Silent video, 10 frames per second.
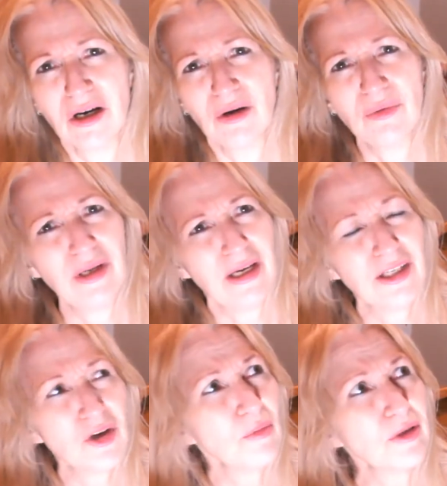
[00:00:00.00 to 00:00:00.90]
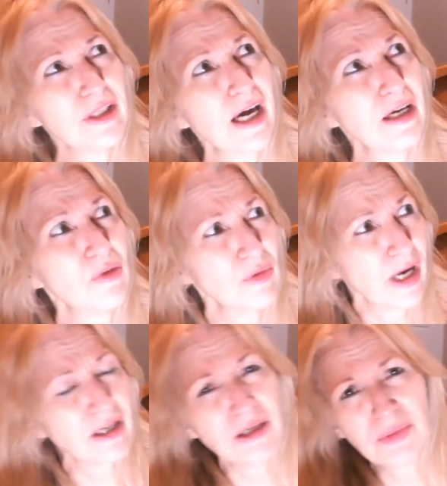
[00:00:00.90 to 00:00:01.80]
it's almost like we're
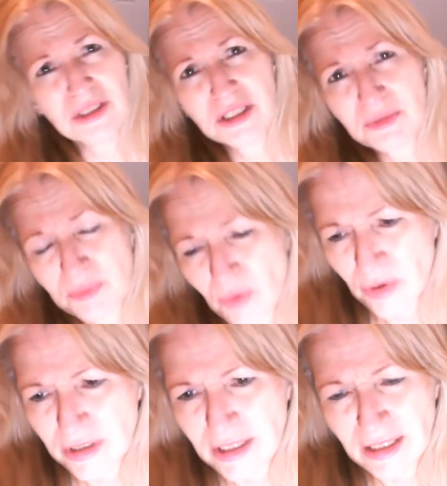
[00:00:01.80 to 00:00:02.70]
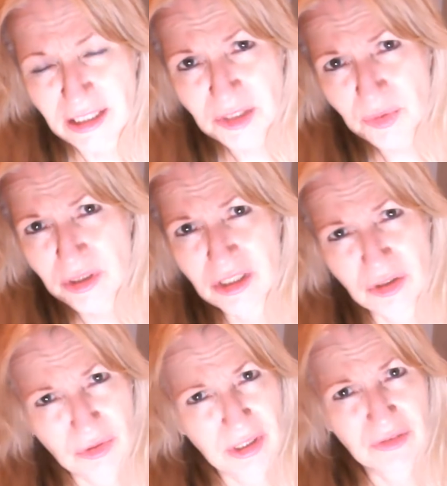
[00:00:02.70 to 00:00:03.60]
not going to be supported unless we're going to
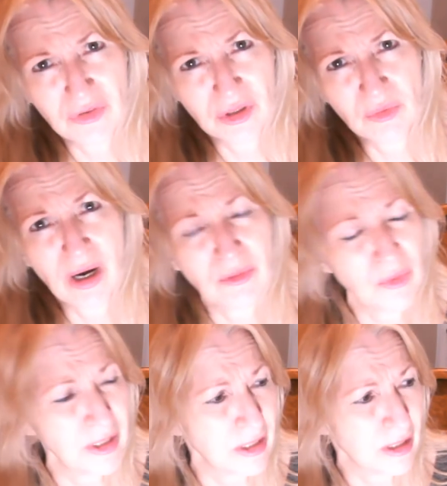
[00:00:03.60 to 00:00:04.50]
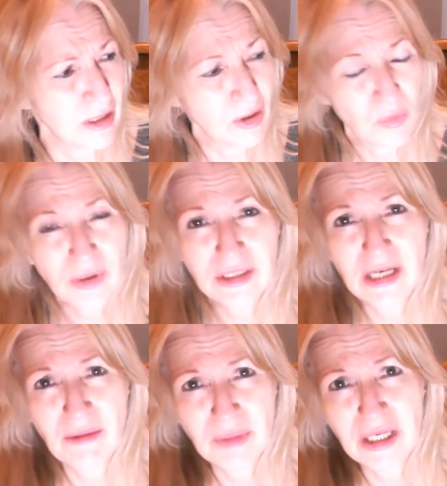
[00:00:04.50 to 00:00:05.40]
do things for the right reason. What does
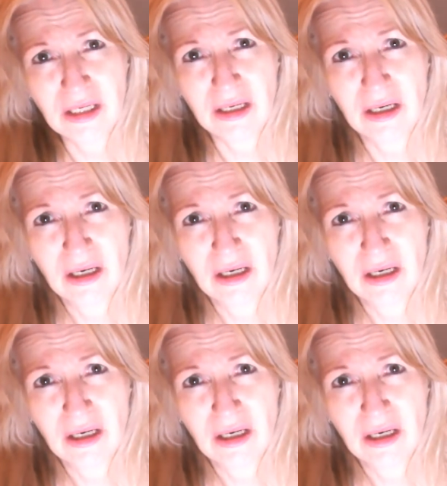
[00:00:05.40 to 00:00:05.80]
that mean?